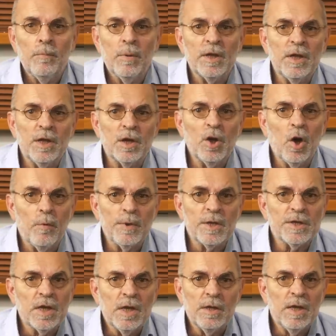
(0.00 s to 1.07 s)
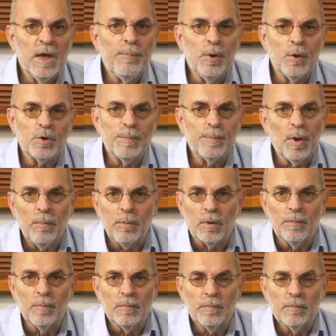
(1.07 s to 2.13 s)
But in the comments, they pose a
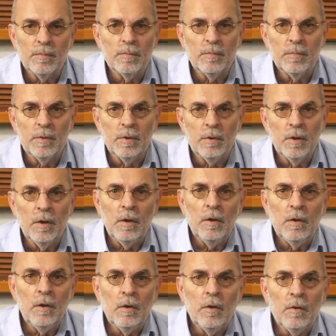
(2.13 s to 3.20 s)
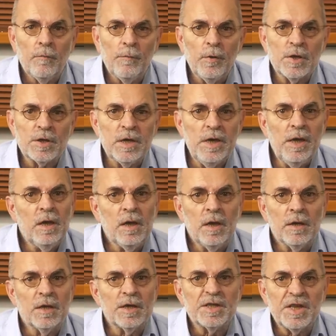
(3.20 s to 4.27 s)
problem. Firstly,
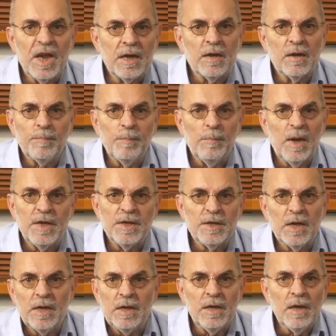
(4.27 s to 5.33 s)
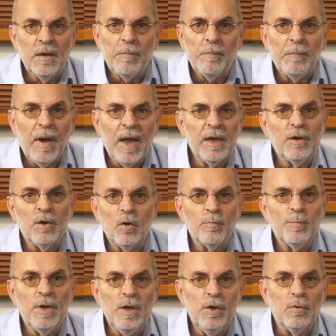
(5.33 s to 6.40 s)
the standard maintained might
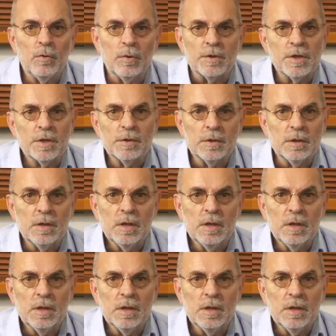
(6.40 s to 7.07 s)
not be yours.